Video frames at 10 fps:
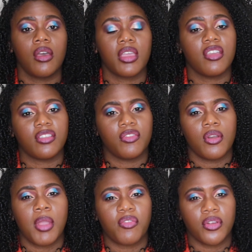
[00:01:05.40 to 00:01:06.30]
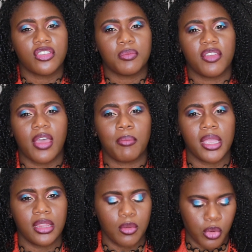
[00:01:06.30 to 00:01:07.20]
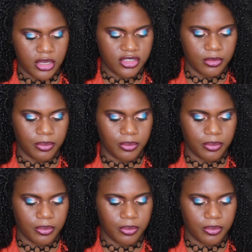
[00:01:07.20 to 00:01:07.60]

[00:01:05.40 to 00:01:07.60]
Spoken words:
Okay, so for my first month, I mainly wanted to